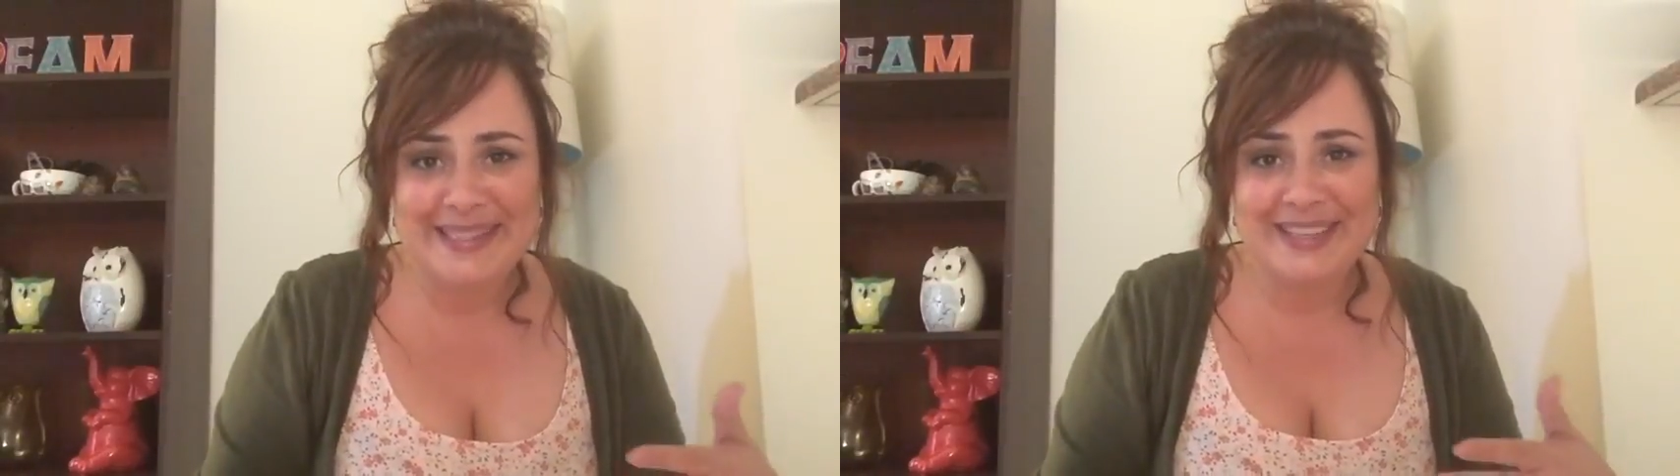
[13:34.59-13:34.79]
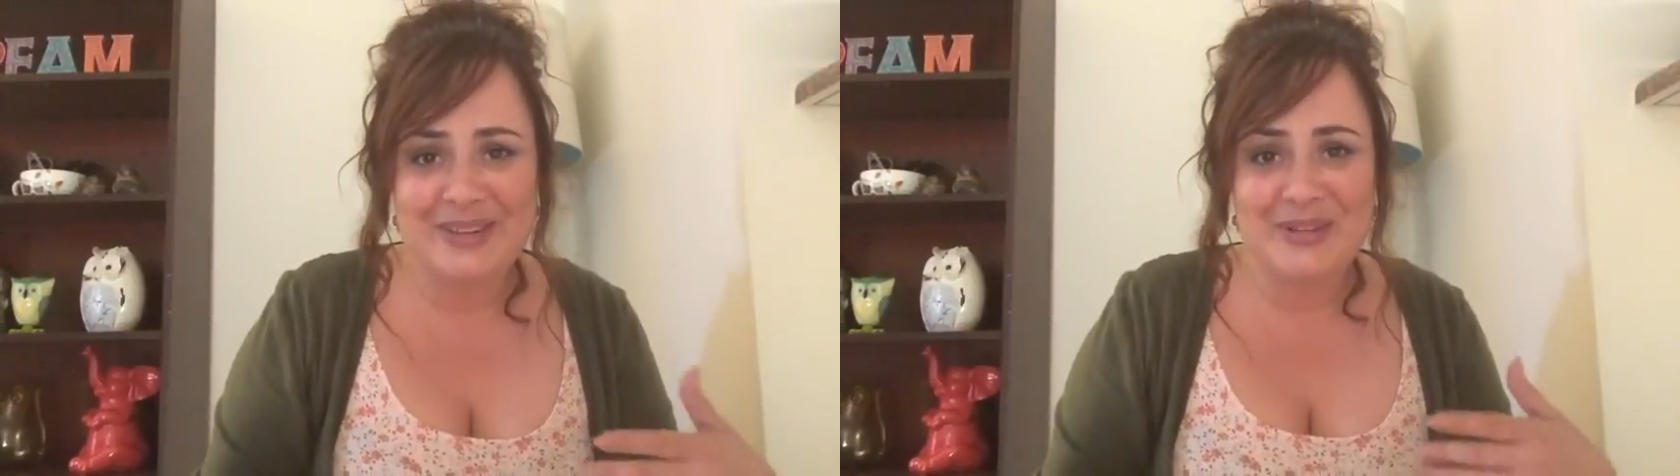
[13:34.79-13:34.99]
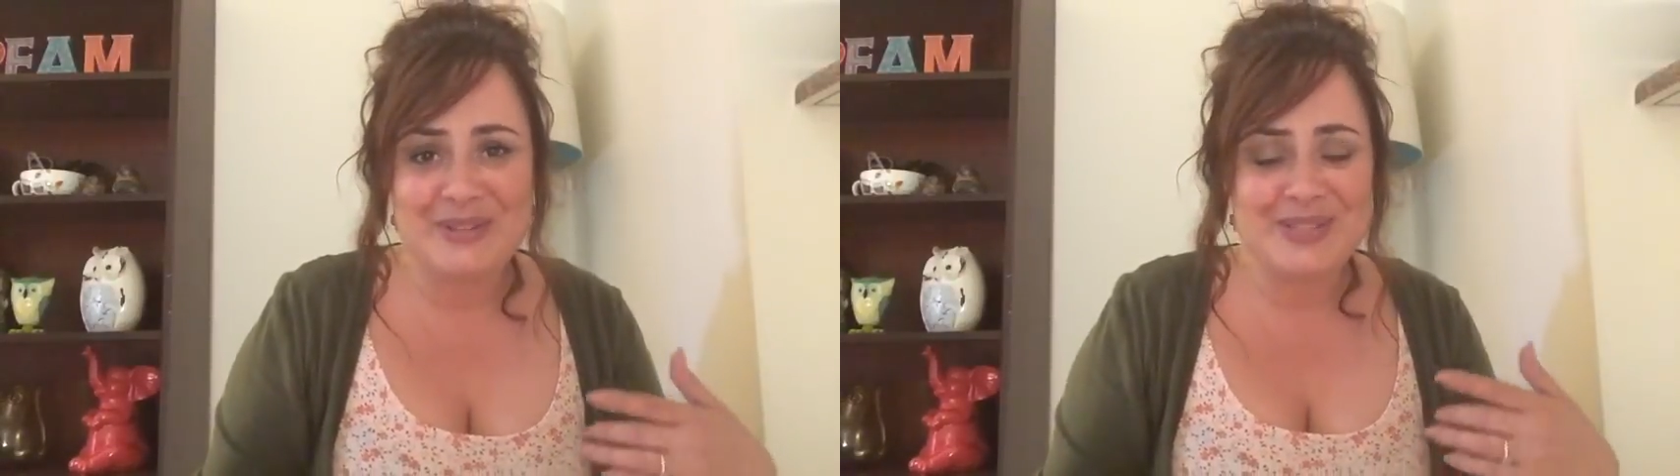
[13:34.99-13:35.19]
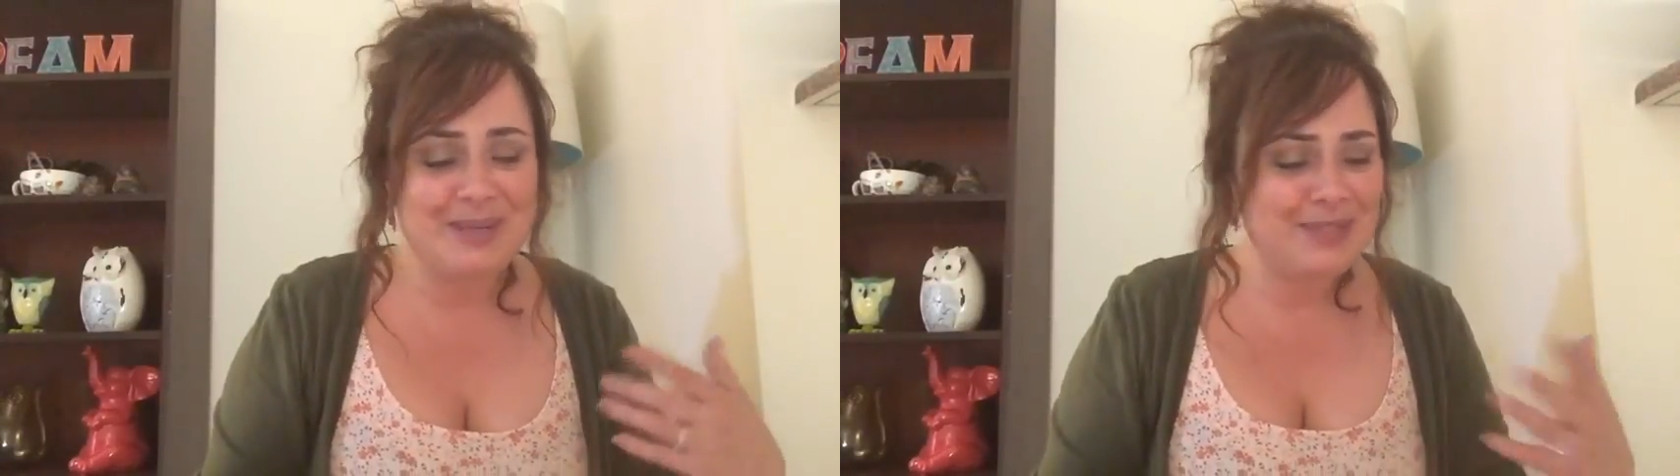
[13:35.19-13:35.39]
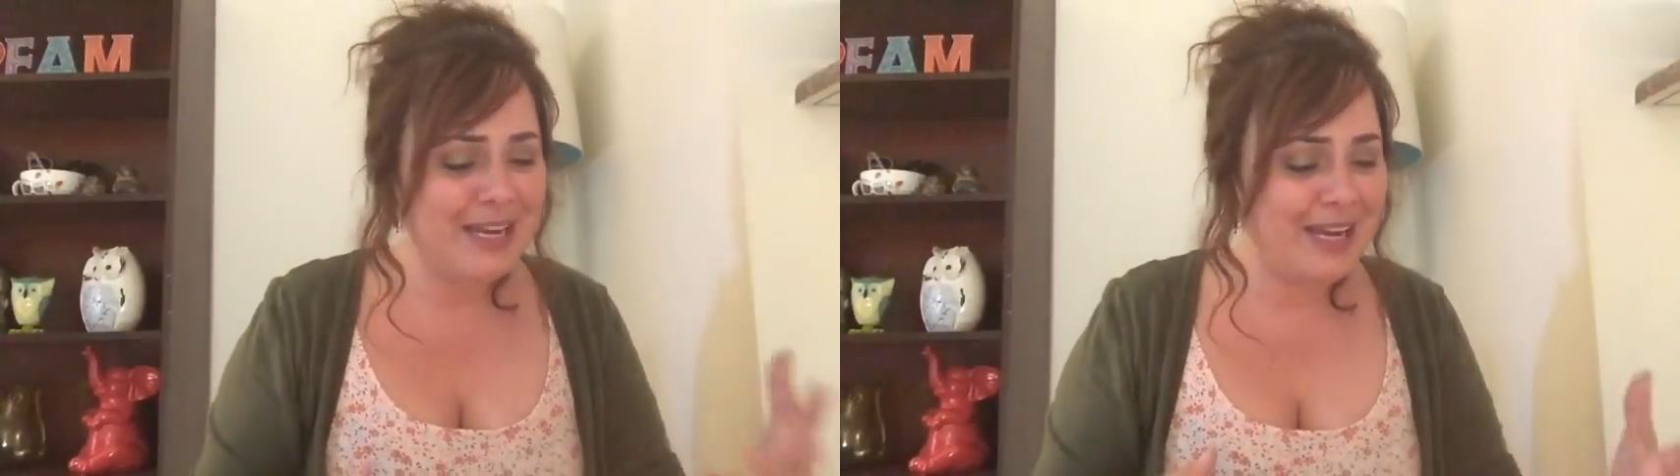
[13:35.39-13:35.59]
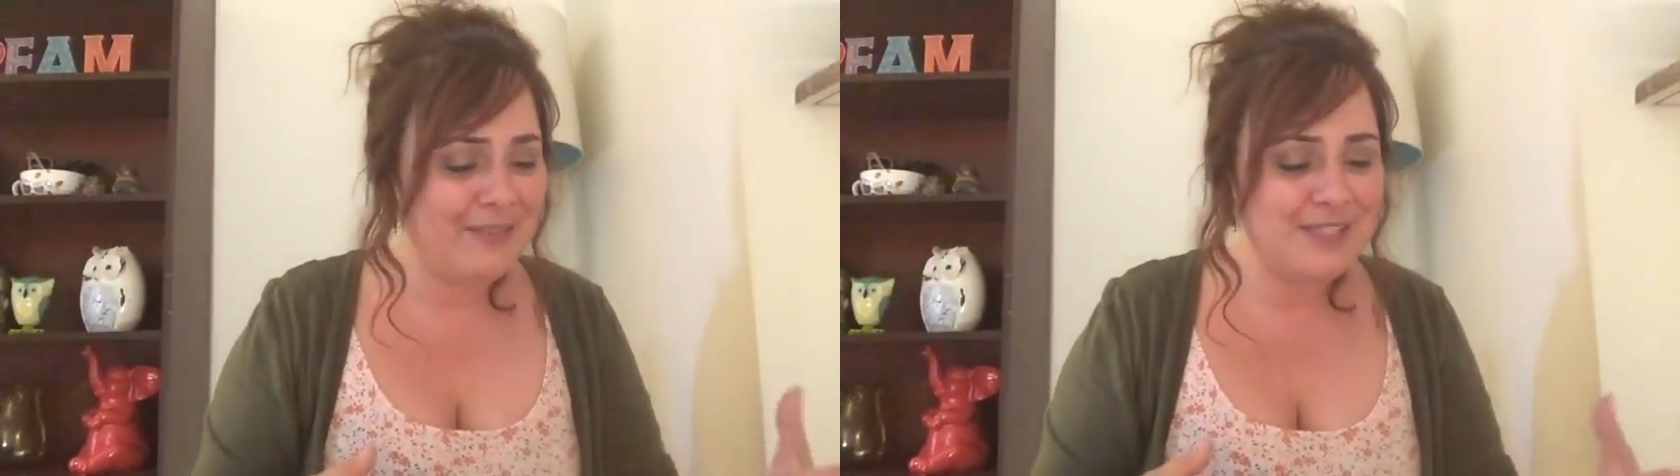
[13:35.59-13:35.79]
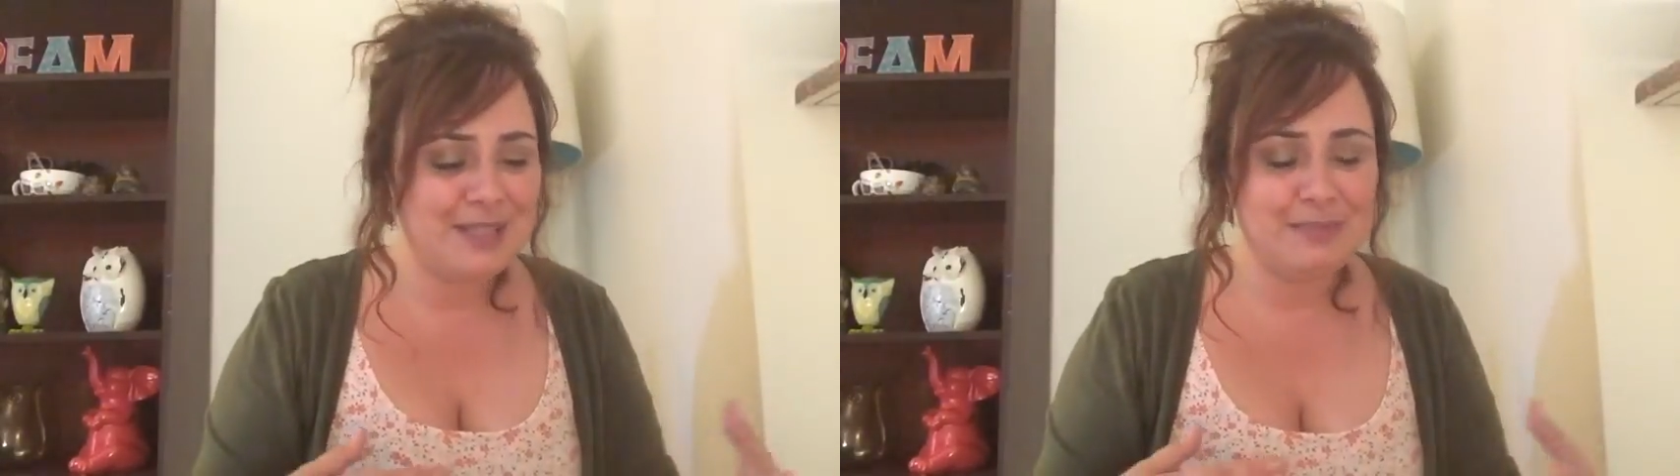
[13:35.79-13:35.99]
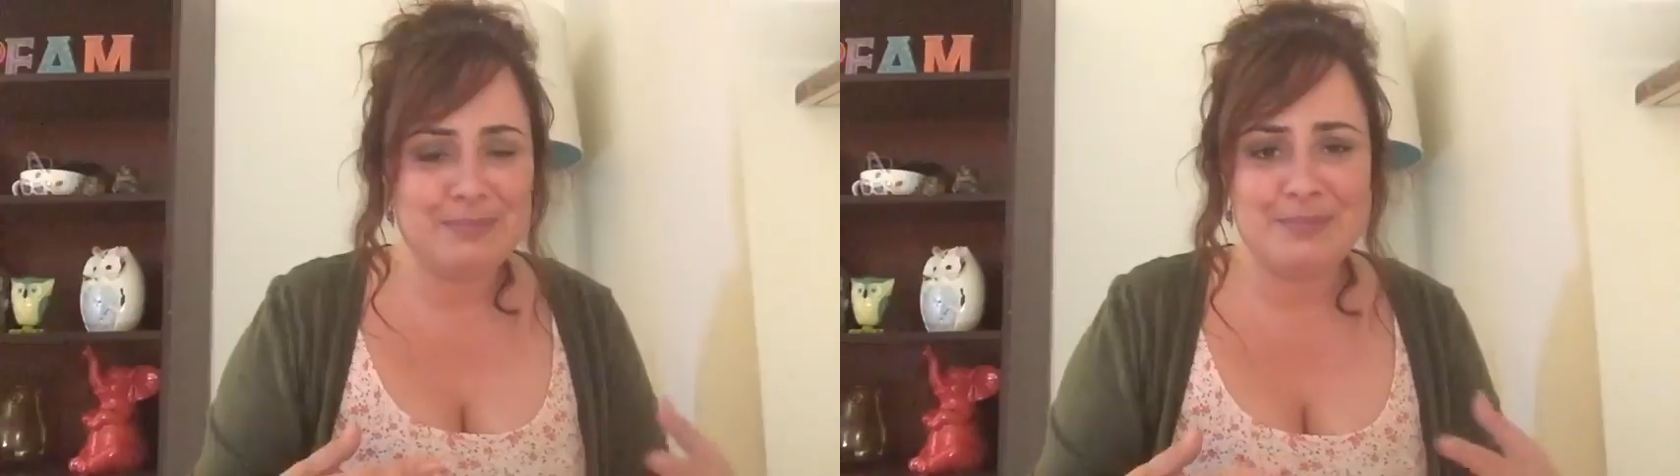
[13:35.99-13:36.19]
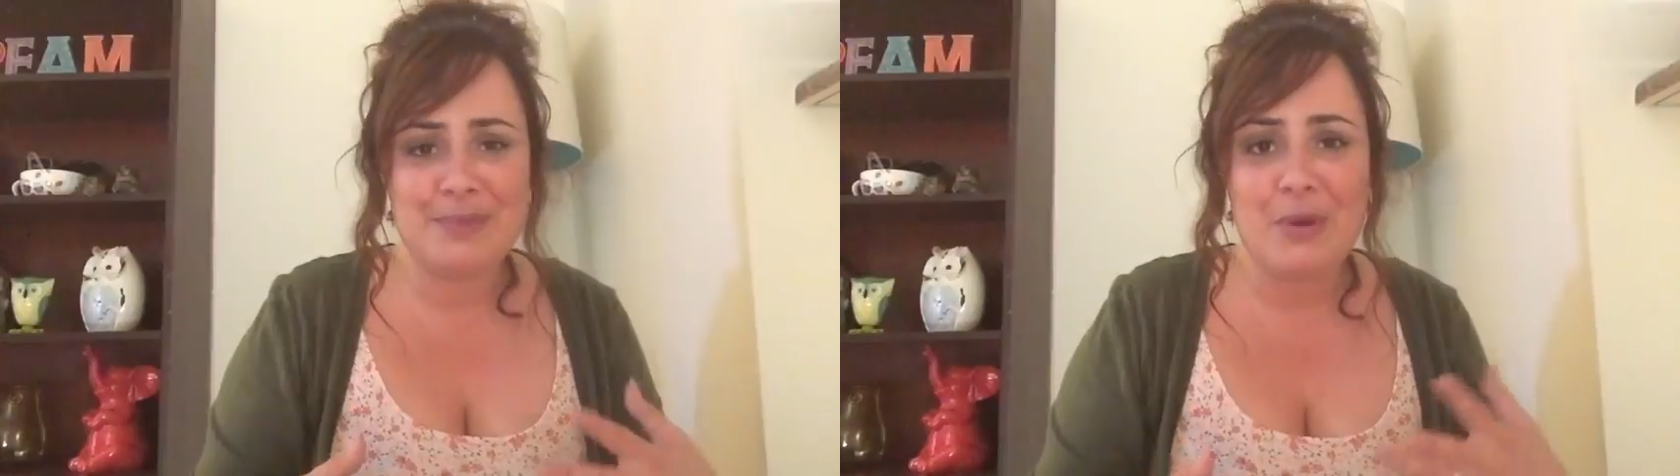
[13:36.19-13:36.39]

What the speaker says: You know, you seem to have some